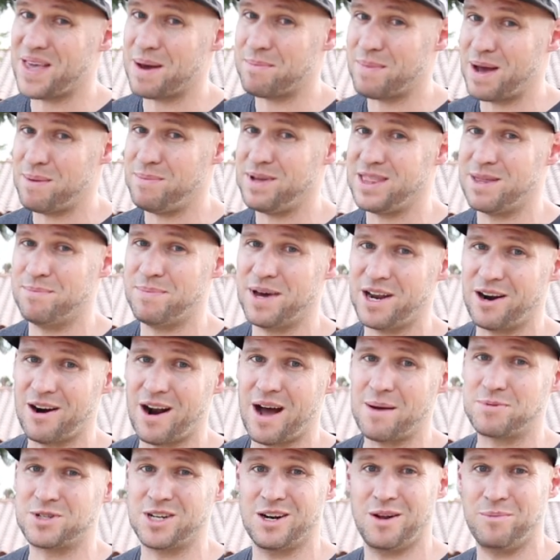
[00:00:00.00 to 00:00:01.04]
that might be the better
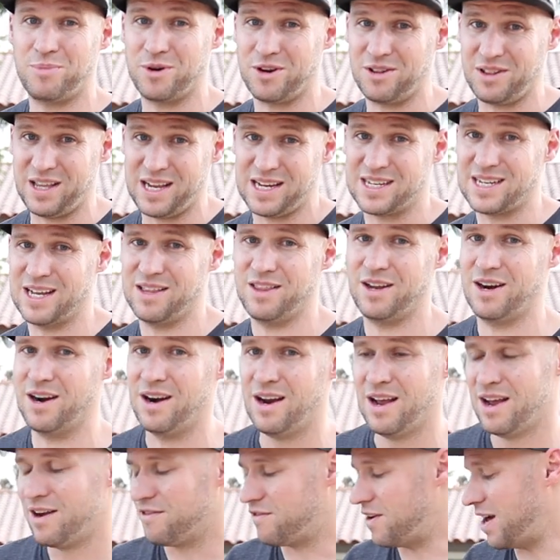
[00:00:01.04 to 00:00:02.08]
option. I'll put a link down there
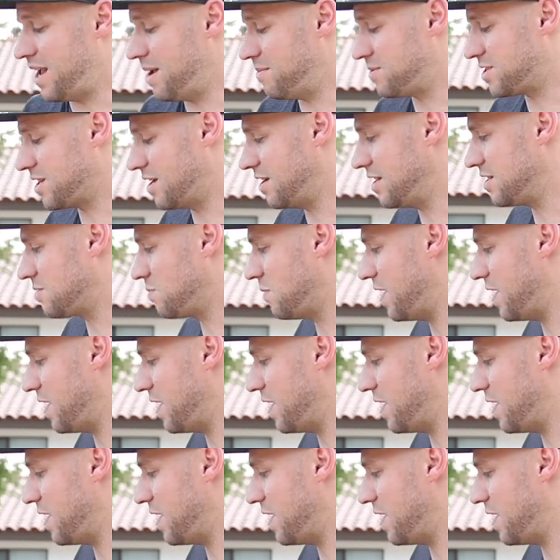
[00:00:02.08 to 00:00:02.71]
for Amazon as